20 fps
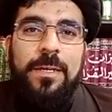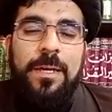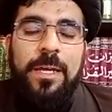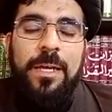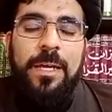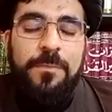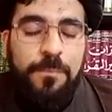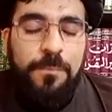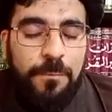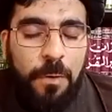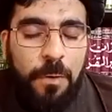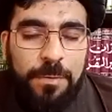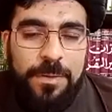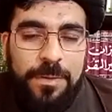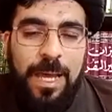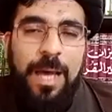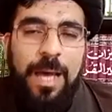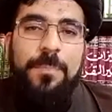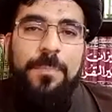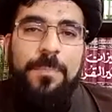It
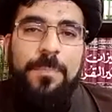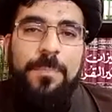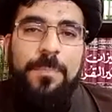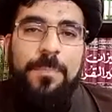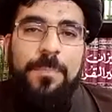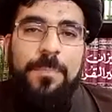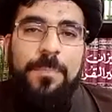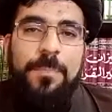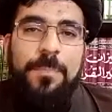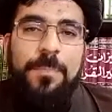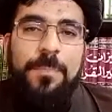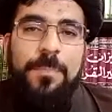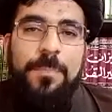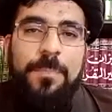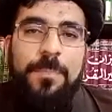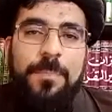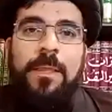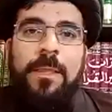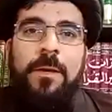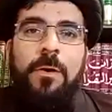won't happen.
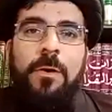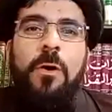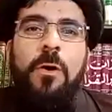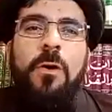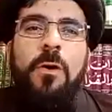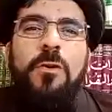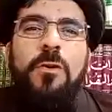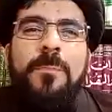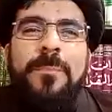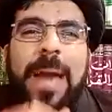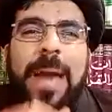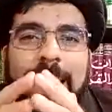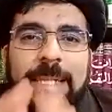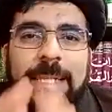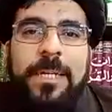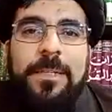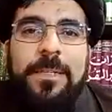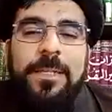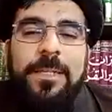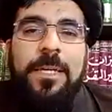
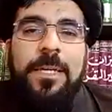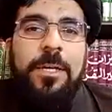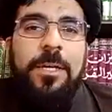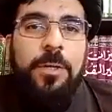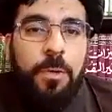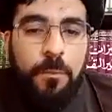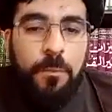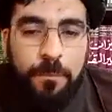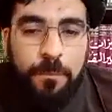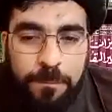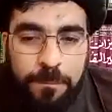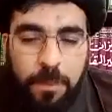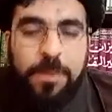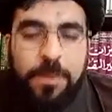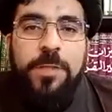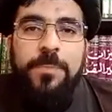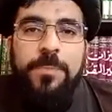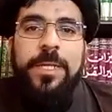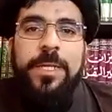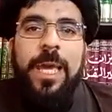Automatically, you
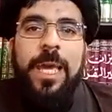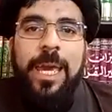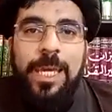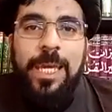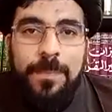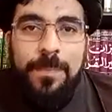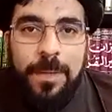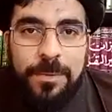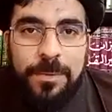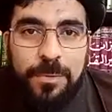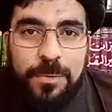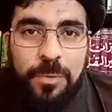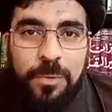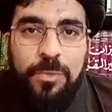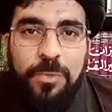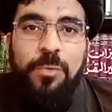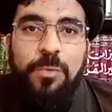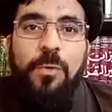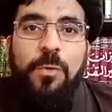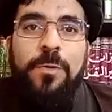won't be able to
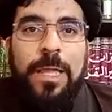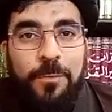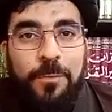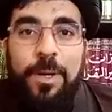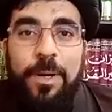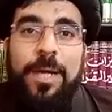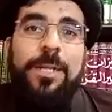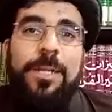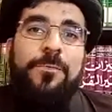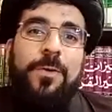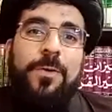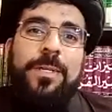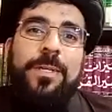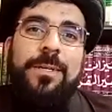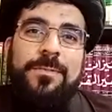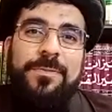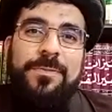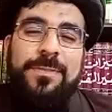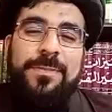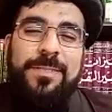do that for anyone
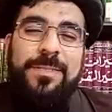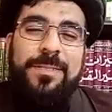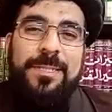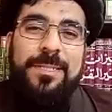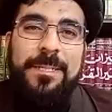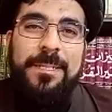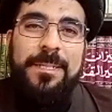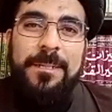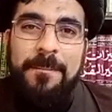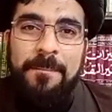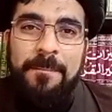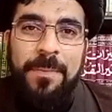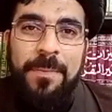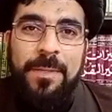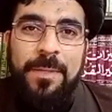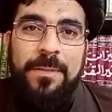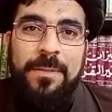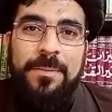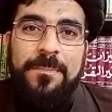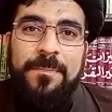else,
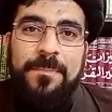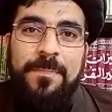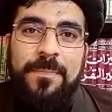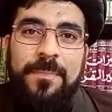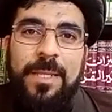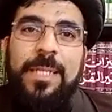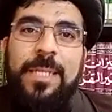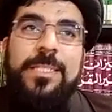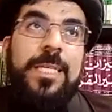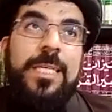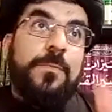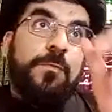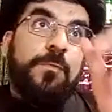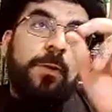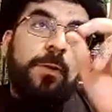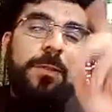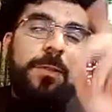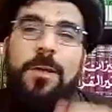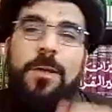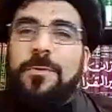except
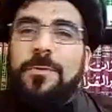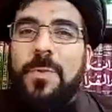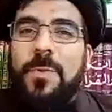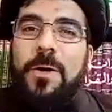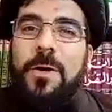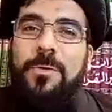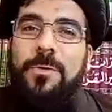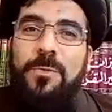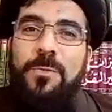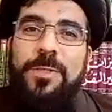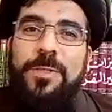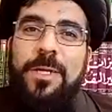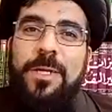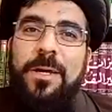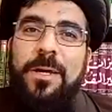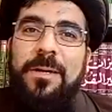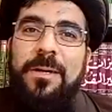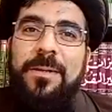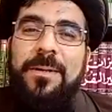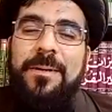for Allah subhanahu wa
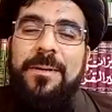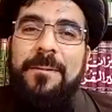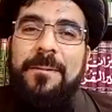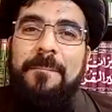ta'ala.